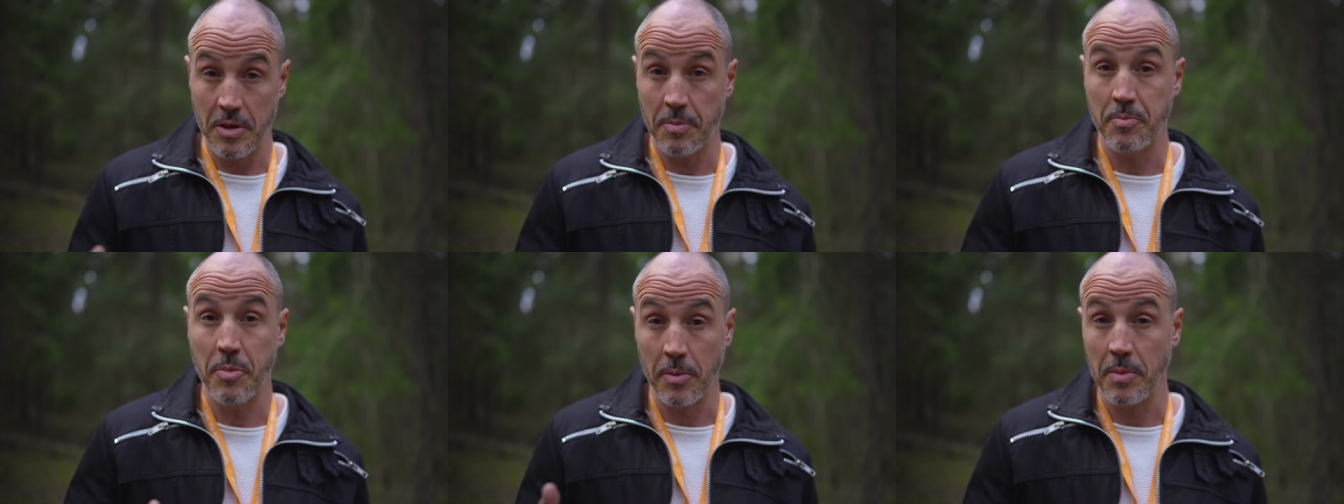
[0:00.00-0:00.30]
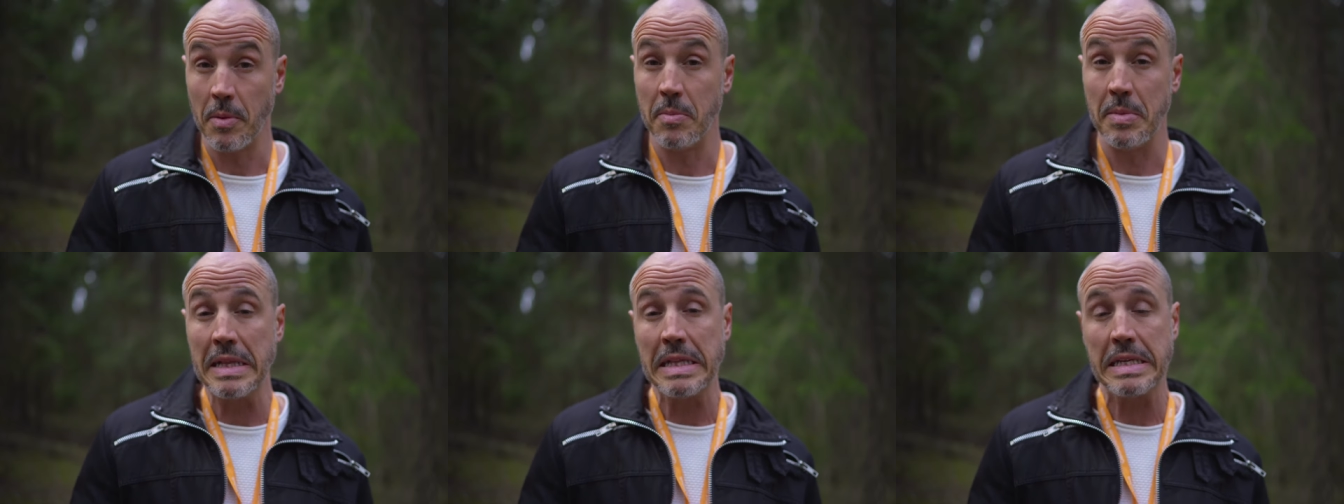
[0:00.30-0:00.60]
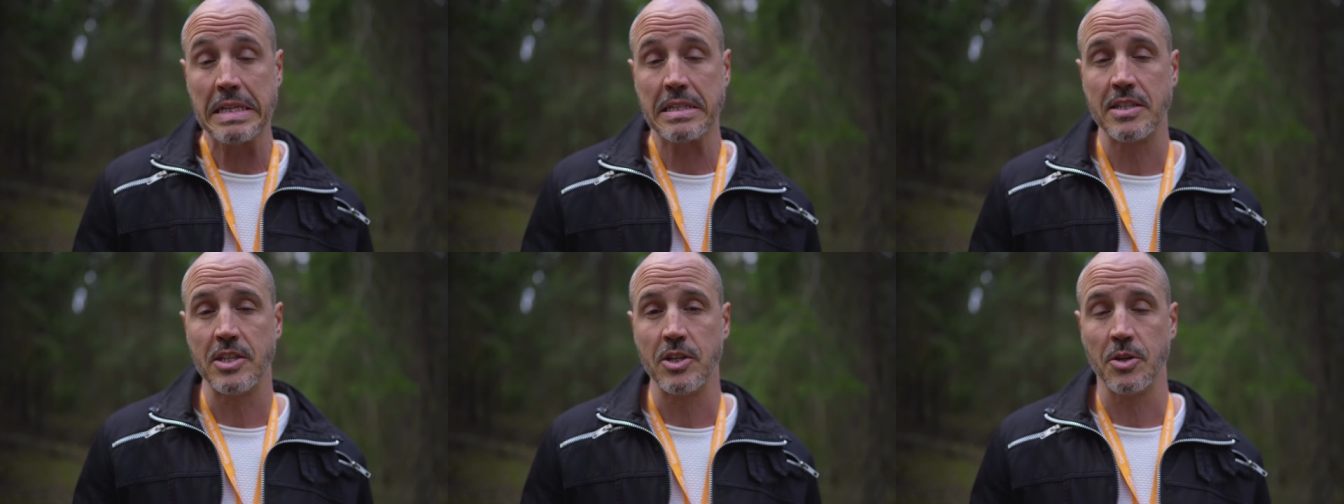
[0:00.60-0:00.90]
the
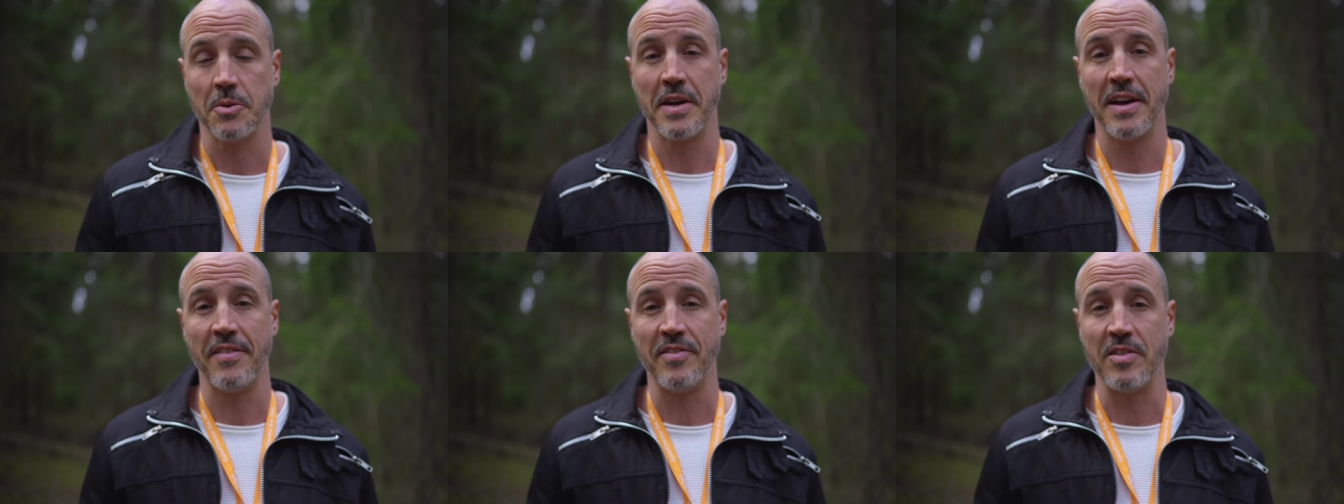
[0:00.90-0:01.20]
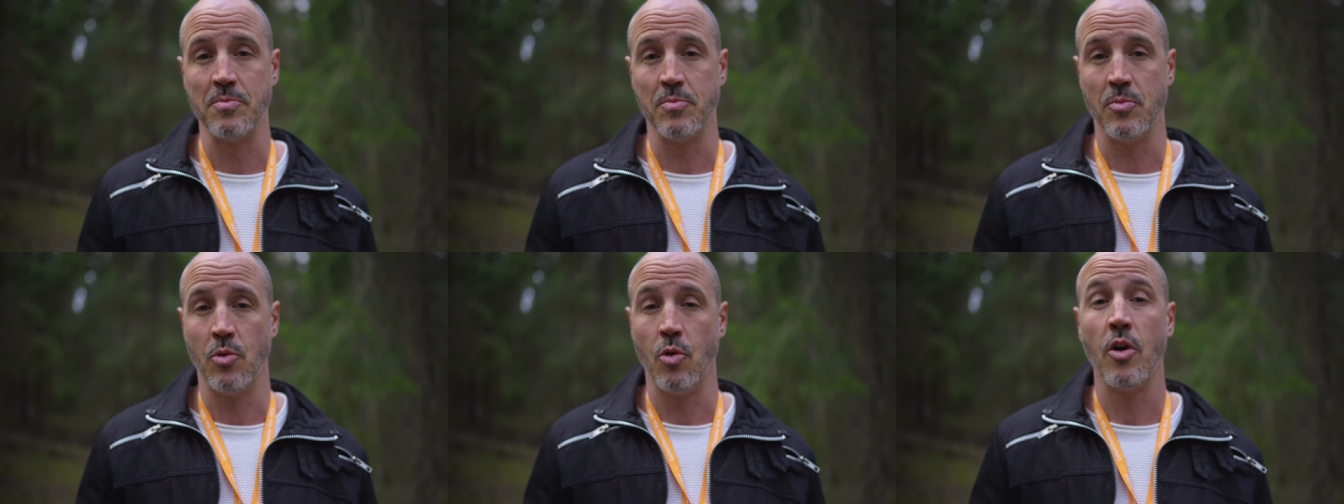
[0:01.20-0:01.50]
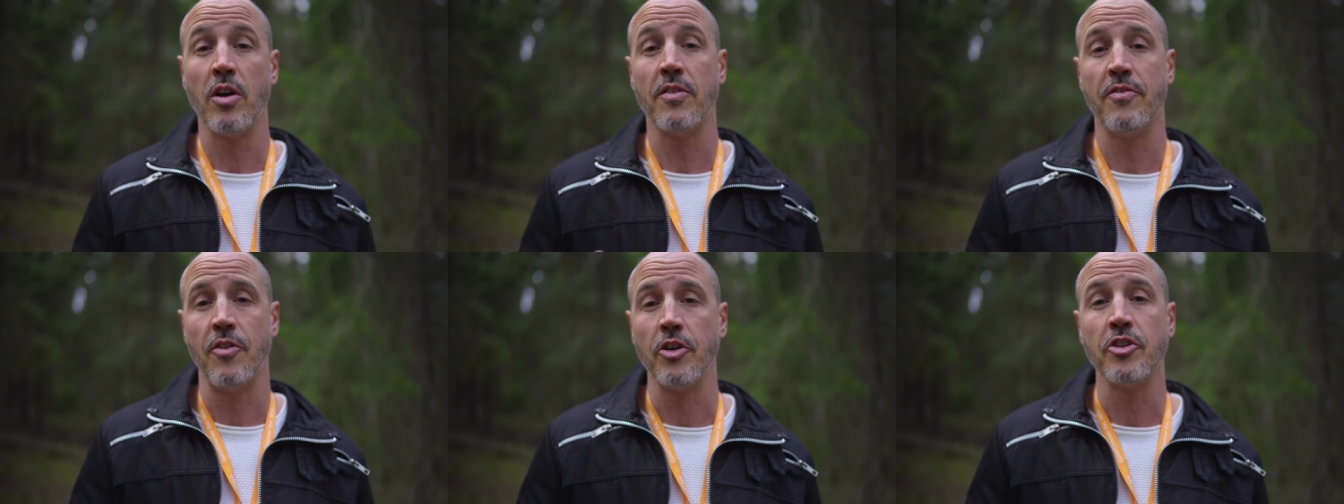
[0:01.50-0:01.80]
probability of having
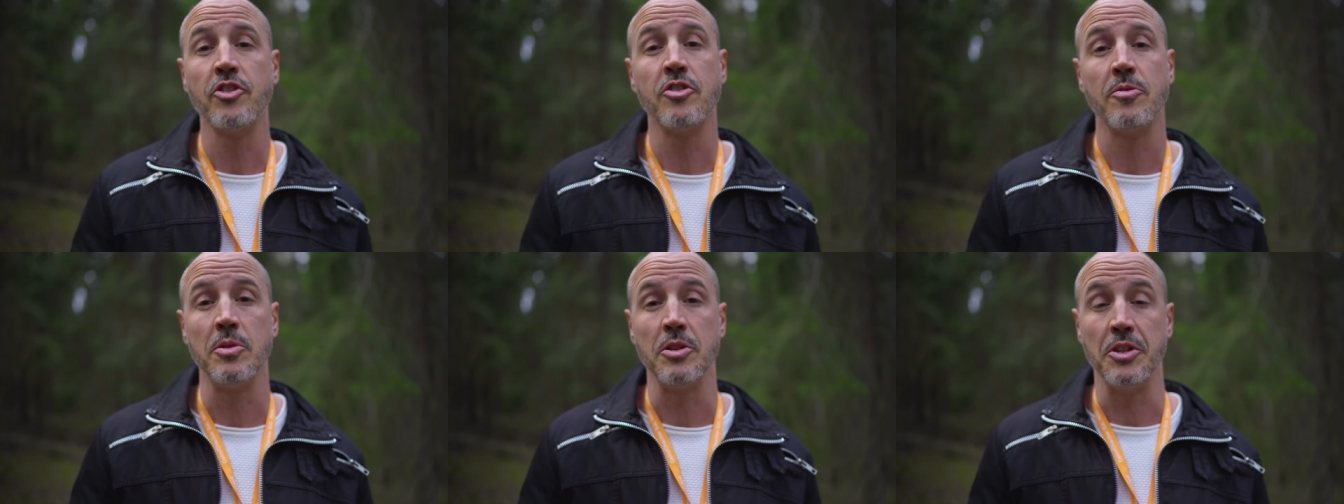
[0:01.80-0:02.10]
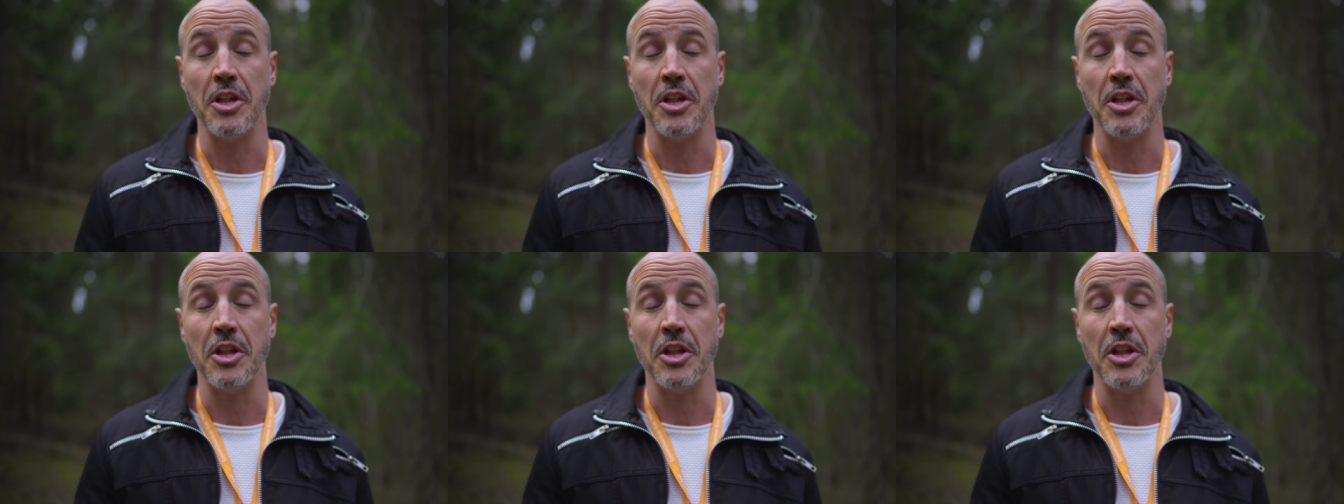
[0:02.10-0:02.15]
more vulnerable